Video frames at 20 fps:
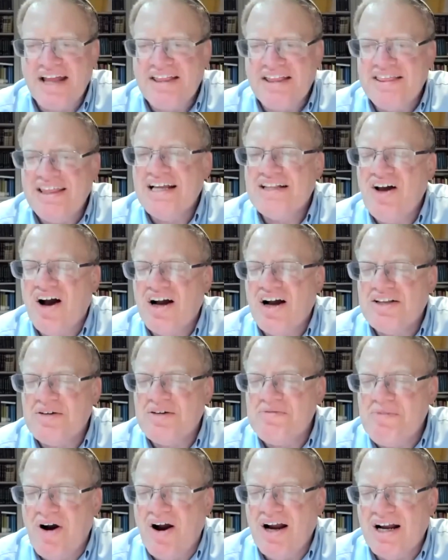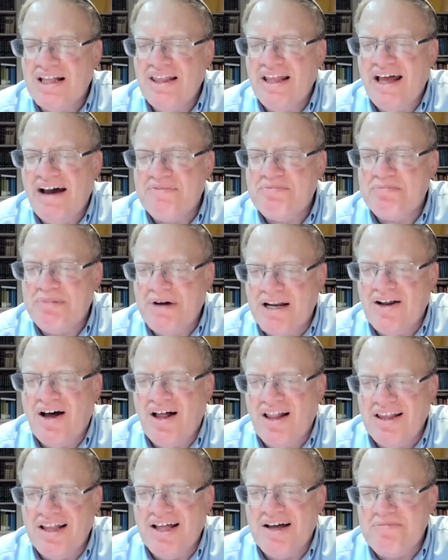I think Dr. Marc left, but
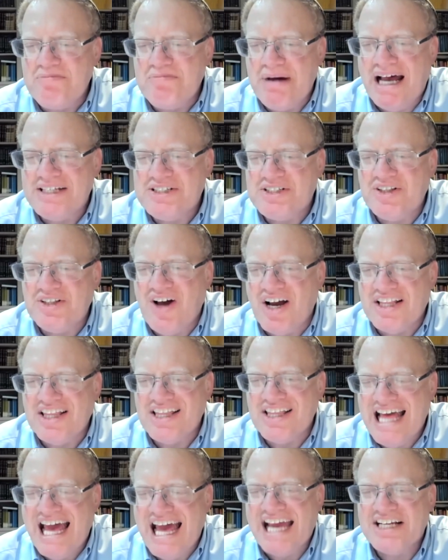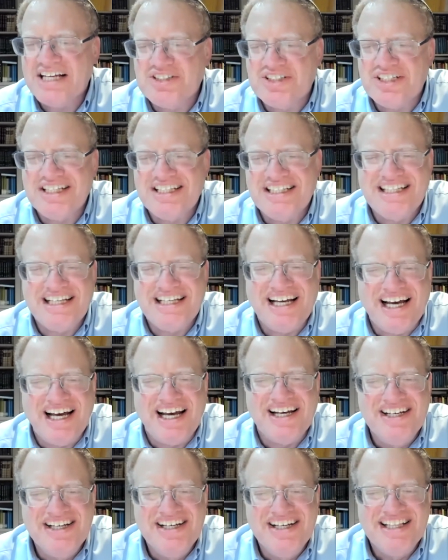I'll uh, pass along the thanks and
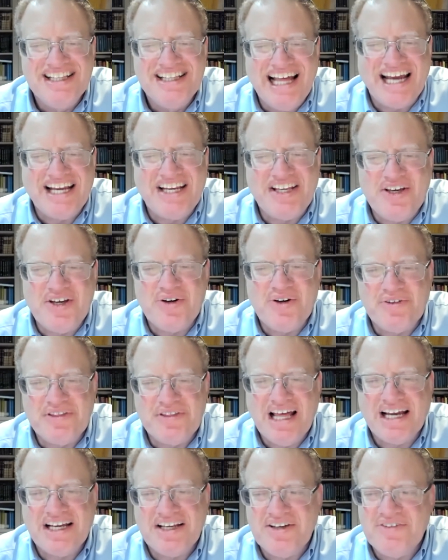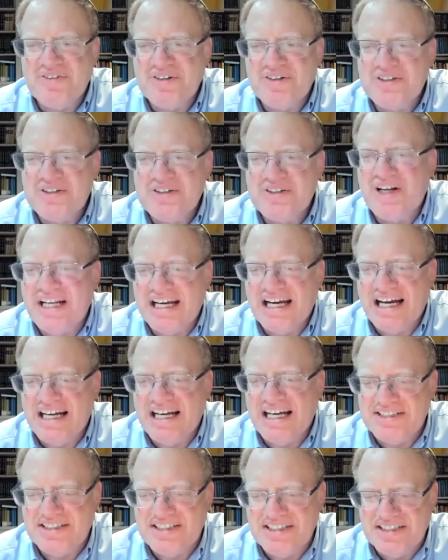uh, thank you. Thank you for joining
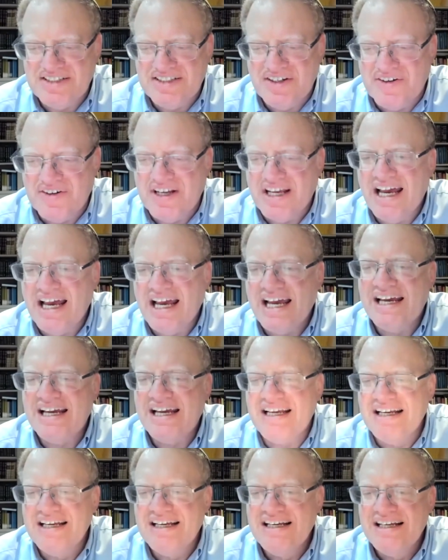us. Okay.